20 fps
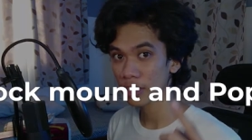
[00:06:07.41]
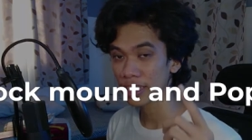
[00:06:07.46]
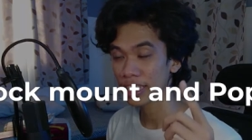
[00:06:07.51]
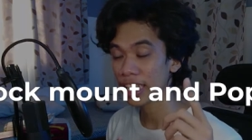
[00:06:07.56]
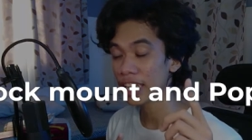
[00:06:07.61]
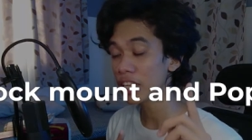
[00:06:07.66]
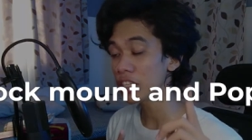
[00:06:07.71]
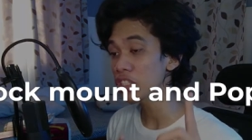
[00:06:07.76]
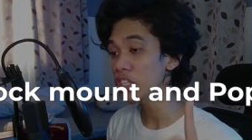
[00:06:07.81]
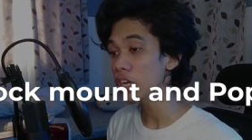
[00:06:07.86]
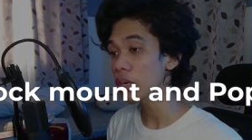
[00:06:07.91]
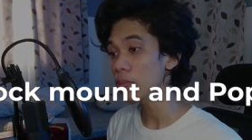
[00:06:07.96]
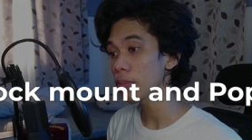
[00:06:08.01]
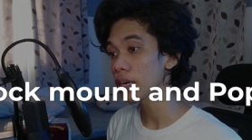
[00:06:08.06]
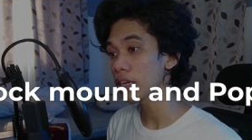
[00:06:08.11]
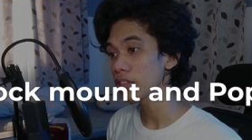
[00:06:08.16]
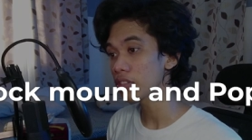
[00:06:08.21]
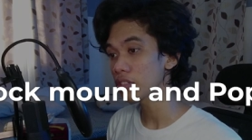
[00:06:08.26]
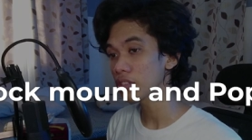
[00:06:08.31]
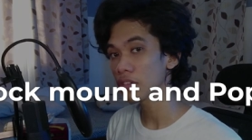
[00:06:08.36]
Get a shock
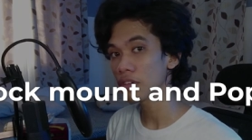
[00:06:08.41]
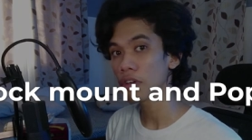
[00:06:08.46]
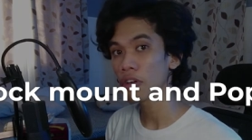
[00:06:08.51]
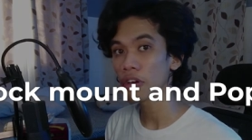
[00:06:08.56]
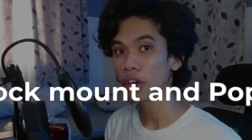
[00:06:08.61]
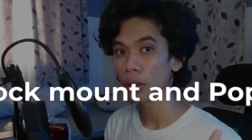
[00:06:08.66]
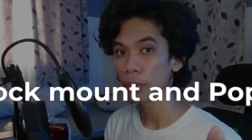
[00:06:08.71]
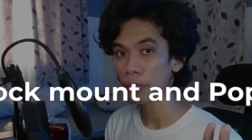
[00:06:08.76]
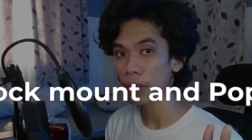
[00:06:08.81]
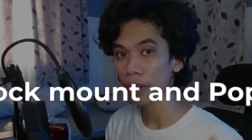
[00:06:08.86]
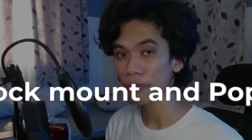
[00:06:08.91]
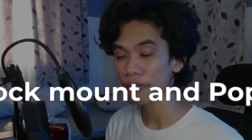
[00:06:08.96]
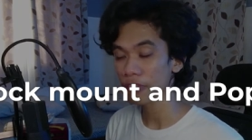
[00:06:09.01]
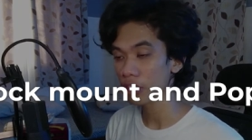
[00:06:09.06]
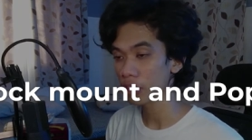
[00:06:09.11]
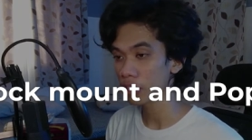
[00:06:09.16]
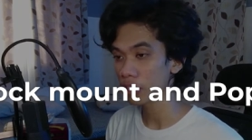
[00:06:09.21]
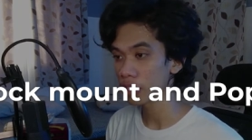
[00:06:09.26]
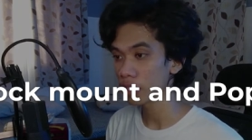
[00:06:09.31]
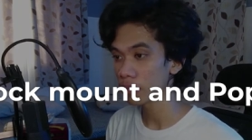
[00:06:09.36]
mount or a pop
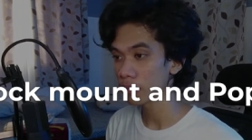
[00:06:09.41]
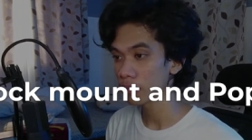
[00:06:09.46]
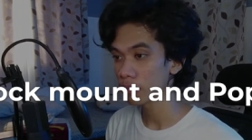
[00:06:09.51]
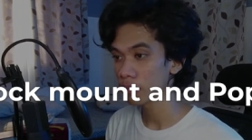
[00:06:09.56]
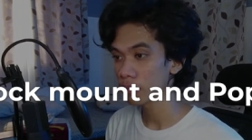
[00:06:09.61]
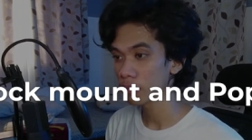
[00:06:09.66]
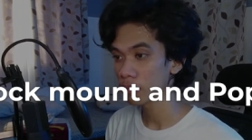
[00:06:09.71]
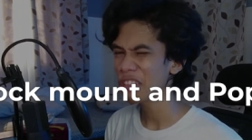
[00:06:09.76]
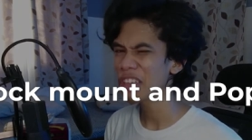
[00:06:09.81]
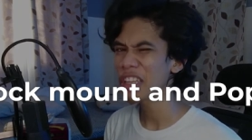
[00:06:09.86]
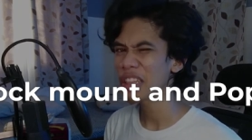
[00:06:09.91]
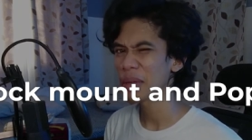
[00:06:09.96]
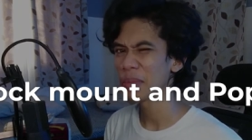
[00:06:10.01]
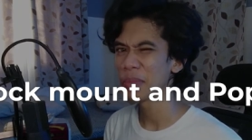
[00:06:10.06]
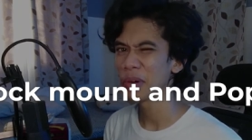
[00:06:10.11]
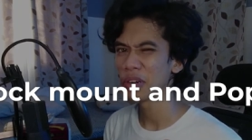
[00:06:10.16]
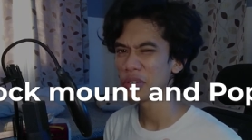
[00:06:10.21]
filter, or get them